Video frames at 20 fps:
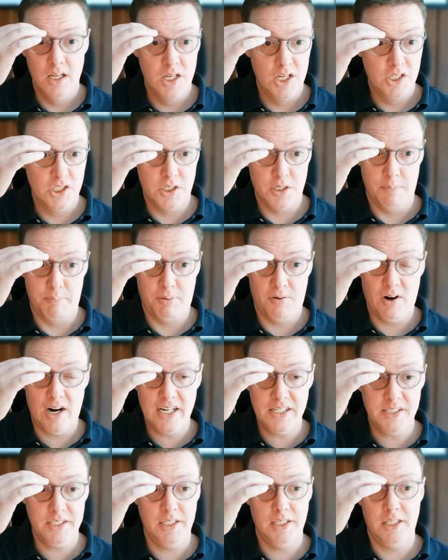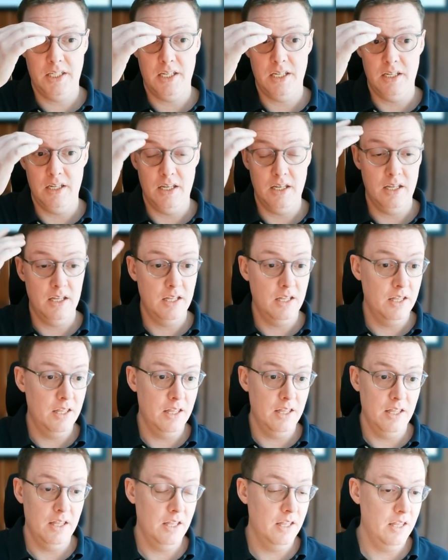surprisingly,
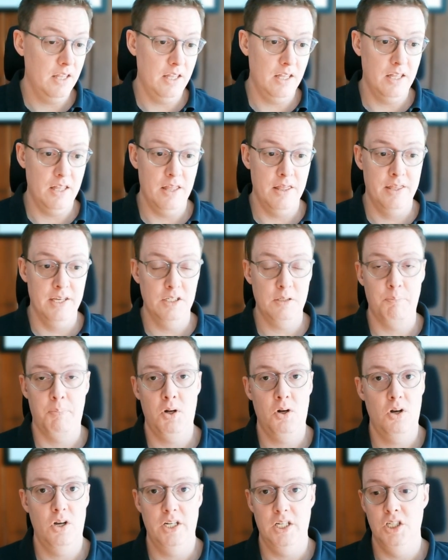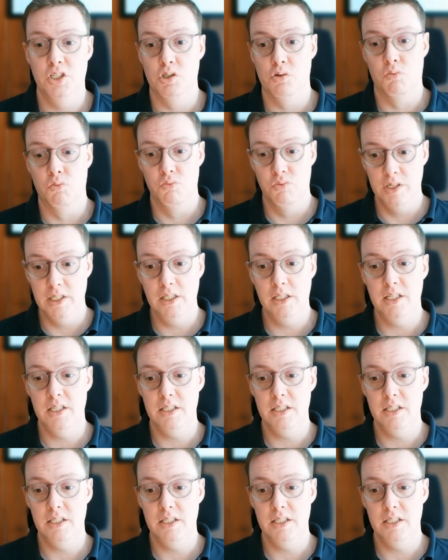this pawn is really